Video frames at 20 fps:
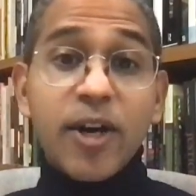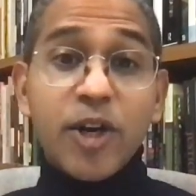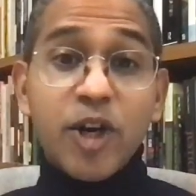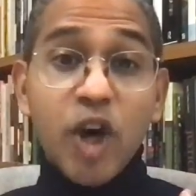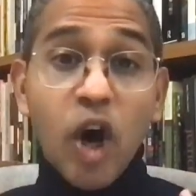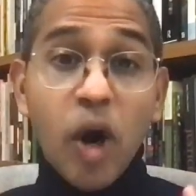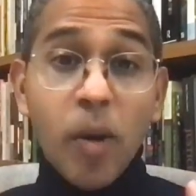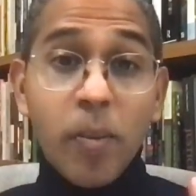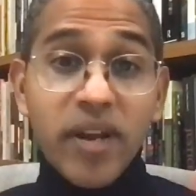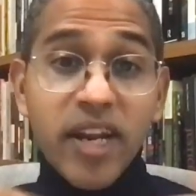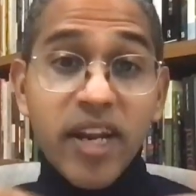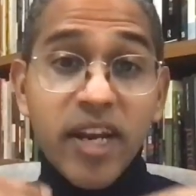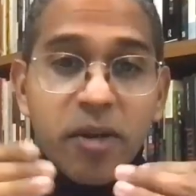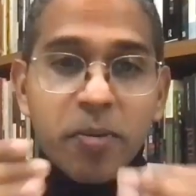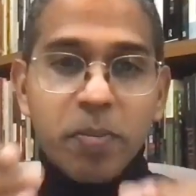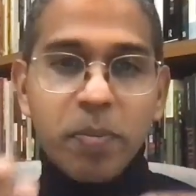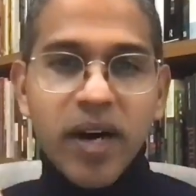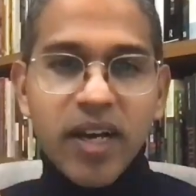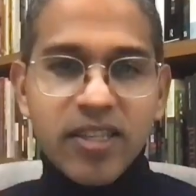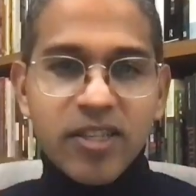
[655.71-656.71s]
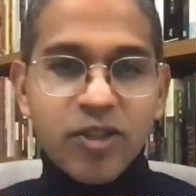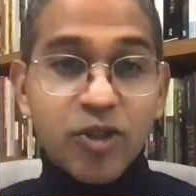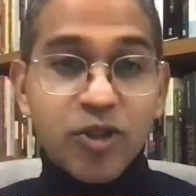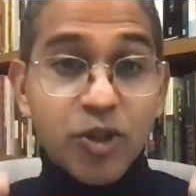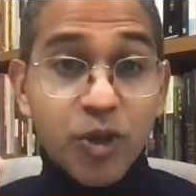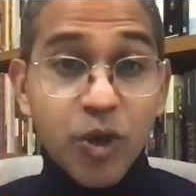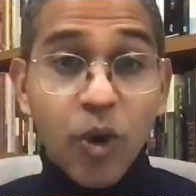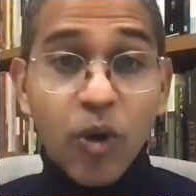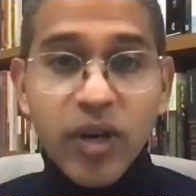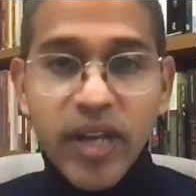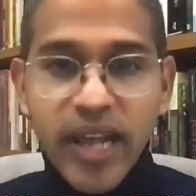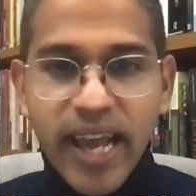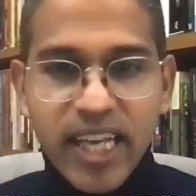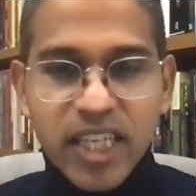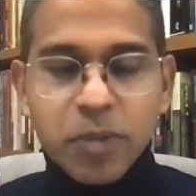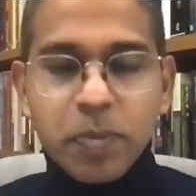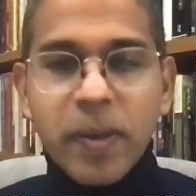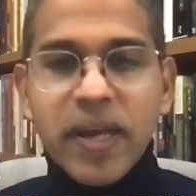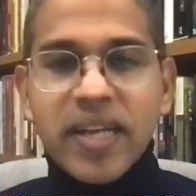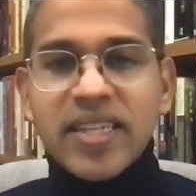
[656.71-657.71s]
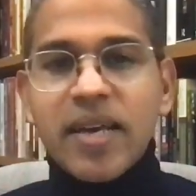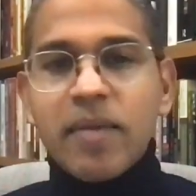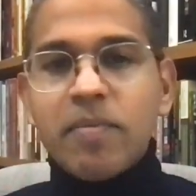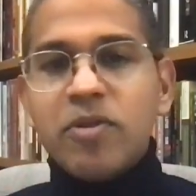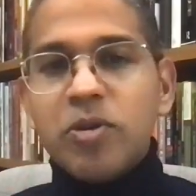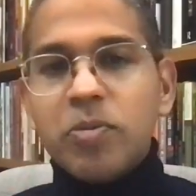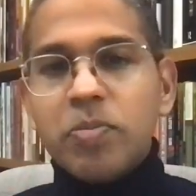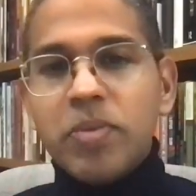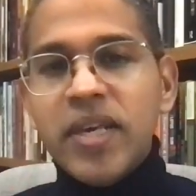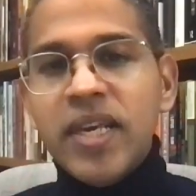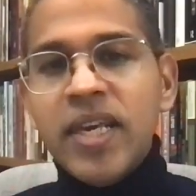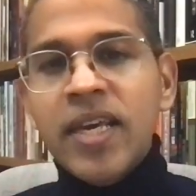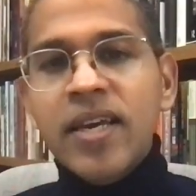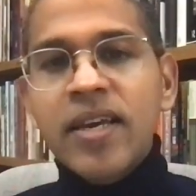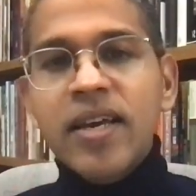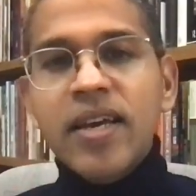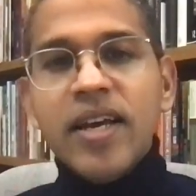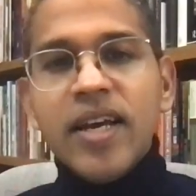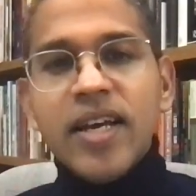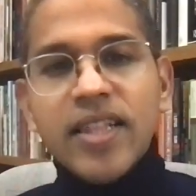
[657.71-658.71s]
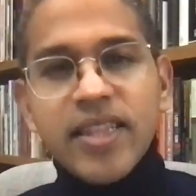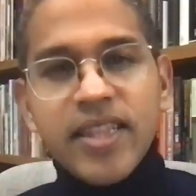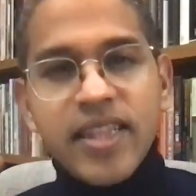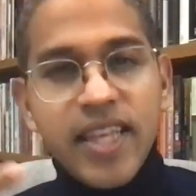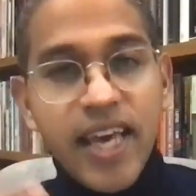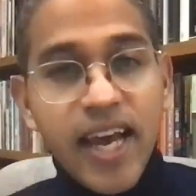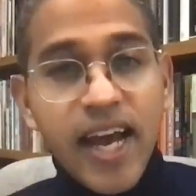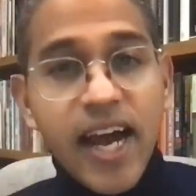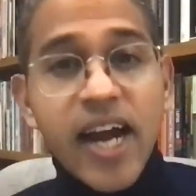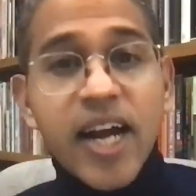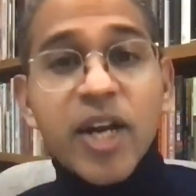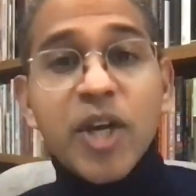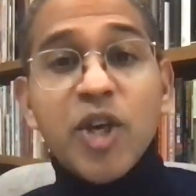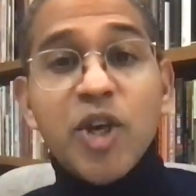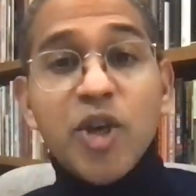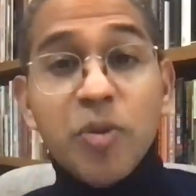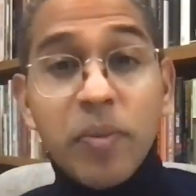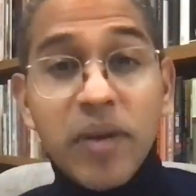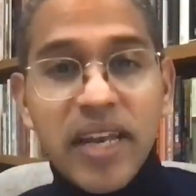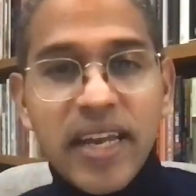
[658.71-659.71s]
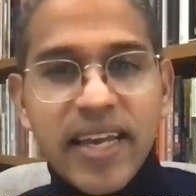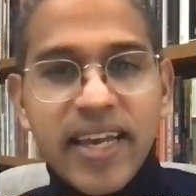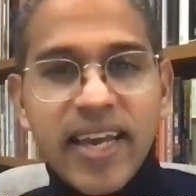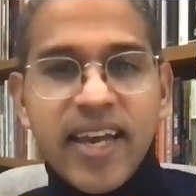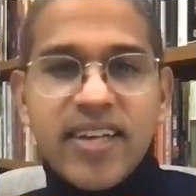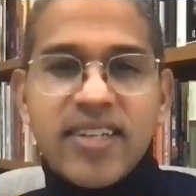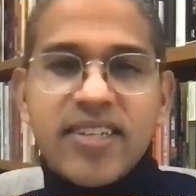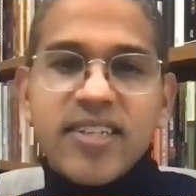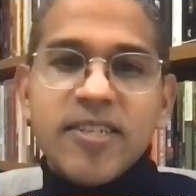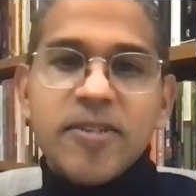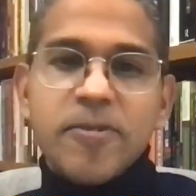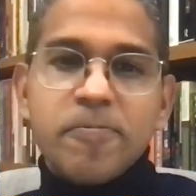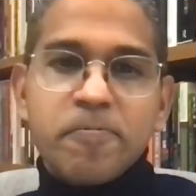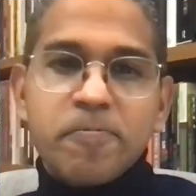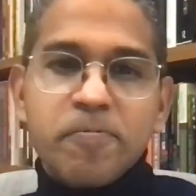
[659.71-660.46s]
dominant persons don't expect them to be, they are humiliated.